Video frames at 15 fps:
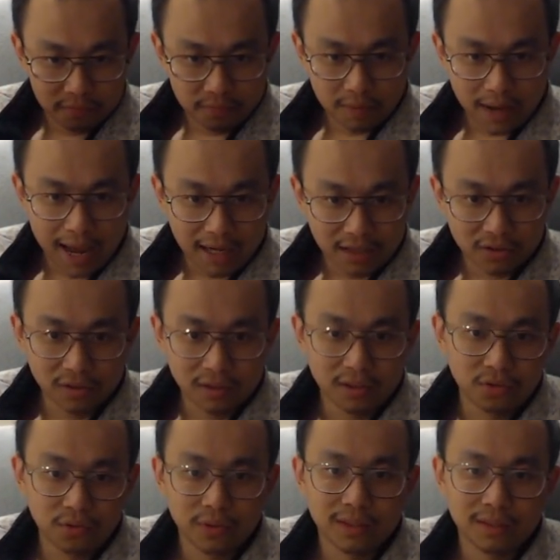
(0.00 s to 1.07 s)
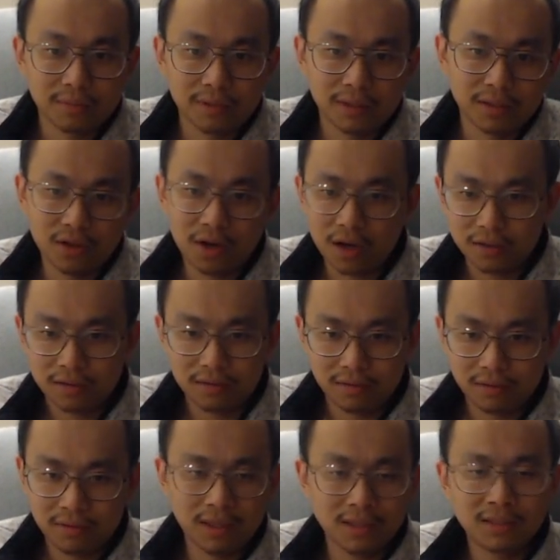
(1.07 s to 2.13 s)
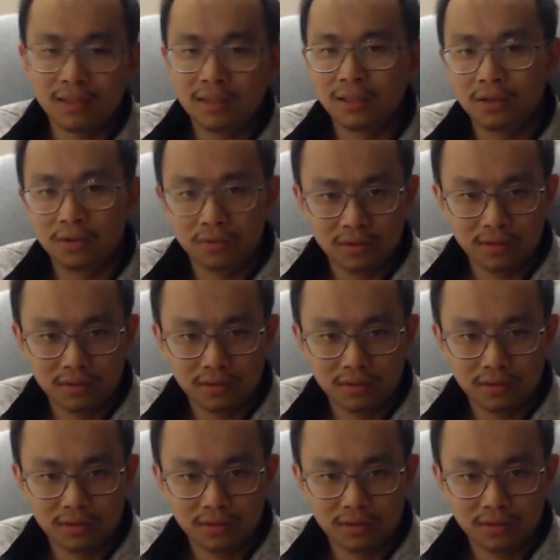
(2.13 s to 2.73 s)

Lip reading: actually doing something, not doesn't include